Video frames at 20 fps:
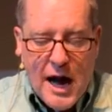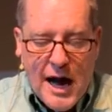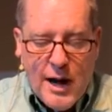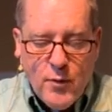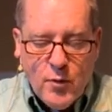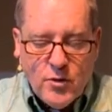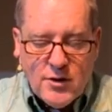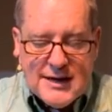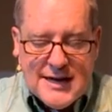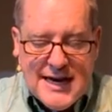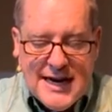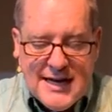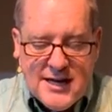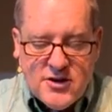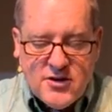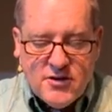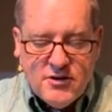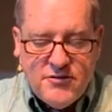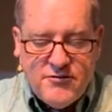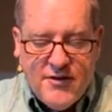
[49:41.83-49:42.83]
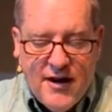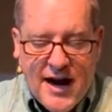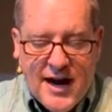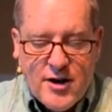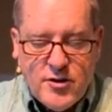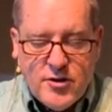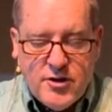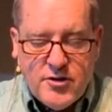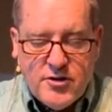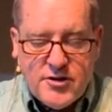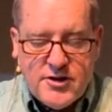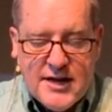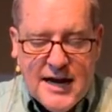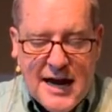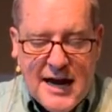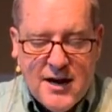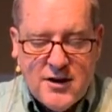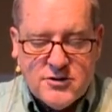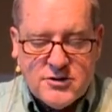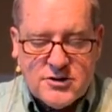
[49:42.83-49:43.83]
I will kindle a fire in her
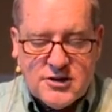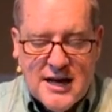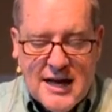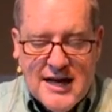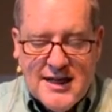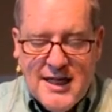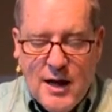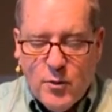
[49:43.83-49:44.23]
towns